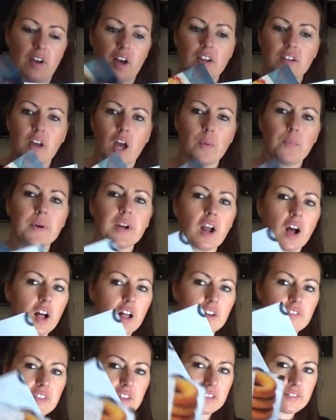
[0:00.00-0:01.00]
I'll, I'll, put
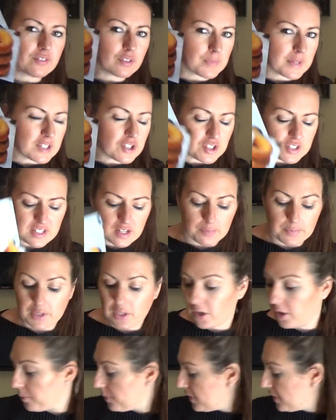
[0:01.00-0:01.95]
all of the information down below,